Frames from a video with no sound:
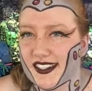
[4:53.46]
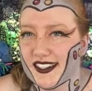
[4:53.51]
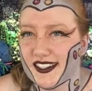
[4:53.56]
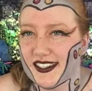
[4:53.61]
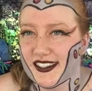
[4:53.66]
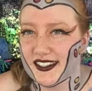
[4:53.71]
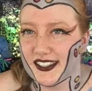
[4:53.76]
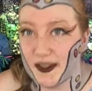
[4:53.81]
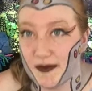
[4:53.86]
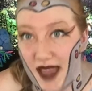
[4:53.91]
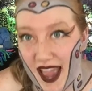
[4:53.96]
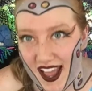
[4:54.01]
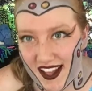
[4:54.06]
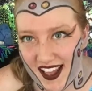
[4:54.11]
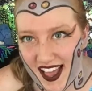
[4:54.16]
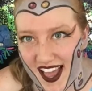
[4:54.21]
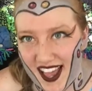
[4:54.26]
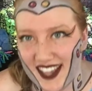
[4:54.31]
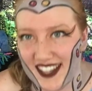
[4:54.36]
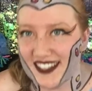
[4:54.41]
some
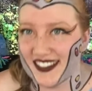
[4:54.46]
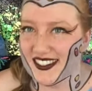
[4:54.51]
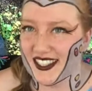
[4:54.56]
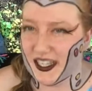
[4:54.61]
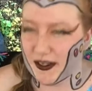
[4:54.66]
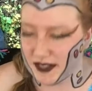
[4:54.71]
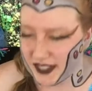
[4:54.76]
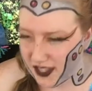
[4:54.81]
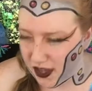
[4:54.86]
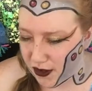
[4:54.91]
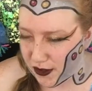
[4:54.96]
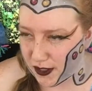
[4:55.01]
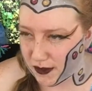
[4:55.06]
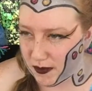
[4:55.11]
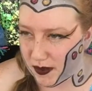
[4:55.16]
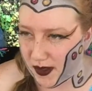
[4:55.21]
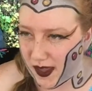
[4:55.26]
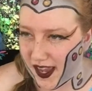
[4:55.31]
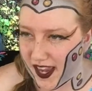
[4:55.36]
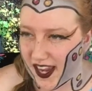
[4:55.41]
allies and a solid
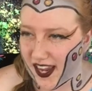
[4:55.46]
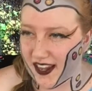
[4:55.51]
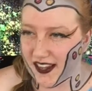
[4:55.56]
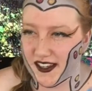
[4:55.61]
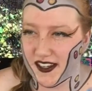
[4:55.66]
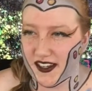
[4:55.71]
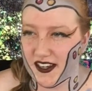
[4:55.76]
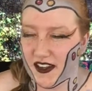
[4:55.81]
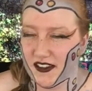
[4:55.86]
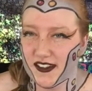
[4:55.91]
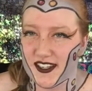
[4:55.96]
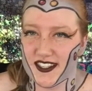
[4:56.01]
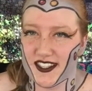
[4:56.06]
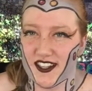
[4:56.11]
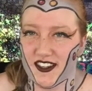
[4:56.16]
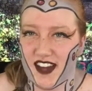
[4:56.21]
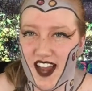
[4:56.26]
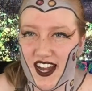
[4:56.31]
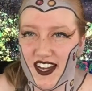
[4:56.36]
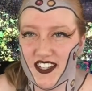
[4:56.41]
plan, you know, because they're
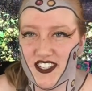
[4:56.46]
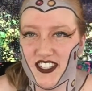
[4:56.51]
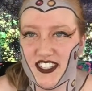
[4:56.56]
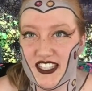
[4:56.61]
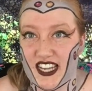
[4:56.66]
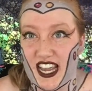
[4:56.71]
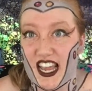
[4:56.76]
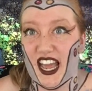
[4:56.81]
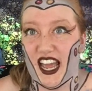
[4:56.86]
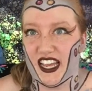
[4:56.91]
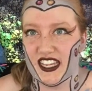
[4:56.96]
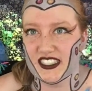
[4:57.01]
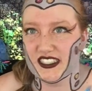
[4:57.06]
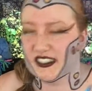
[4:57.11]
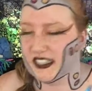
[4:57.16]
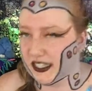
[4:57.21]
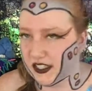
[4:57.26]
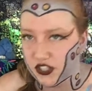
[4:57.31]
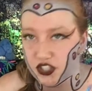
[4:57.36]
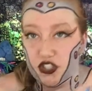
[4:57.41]
kind of just,
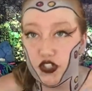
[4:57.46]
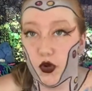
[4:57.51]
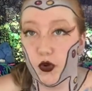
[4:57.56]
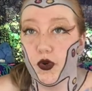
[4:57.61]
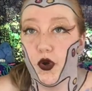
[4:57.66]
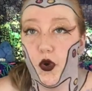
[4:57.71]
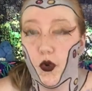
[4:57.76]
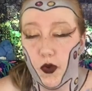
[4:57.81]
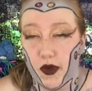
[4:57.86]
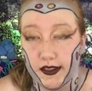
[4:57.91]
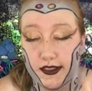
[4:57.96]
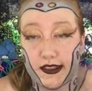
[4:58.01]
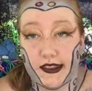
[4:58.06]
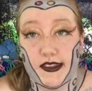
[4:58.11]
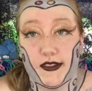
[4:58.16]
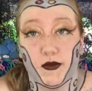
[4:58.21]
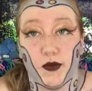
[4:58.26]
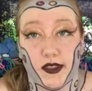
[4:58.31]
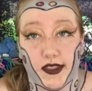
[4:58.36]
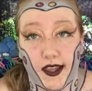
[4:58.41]
they just don't know what
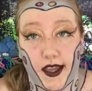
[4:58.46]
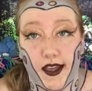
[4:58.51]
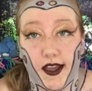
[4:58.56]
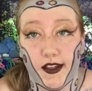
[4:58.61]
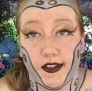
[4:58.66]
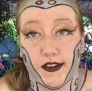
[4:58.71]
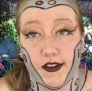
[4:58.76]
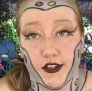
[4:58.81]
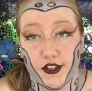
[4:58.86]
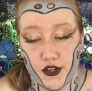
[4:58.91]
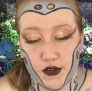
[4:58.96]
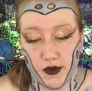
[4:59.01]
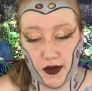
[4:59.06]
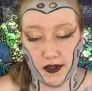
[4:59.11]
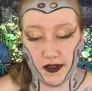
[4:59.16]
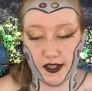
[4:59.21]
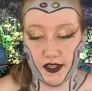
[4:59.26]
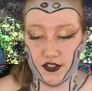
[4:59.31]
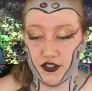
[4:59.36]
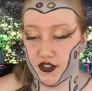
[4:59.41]
what the hell they're doing.
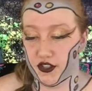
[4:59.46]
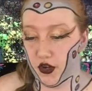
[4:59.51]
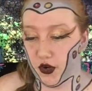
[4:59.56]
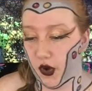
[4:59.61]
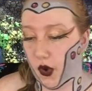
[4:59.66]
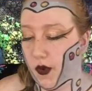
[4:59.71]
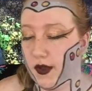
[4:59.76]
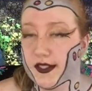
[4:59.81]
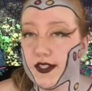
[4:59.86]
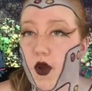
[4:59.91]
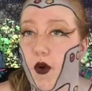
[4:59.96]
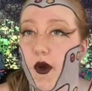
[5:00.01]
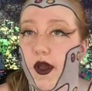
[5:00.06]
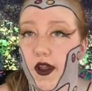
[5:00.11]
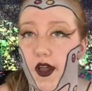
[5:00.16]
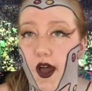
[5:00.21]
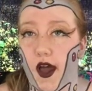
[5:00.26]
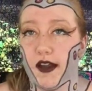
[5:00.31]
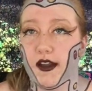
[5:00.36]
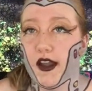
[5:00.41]
They just don't know what's going
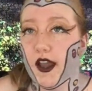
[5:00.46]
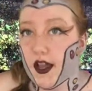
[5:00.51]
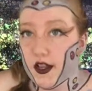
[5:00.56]
on.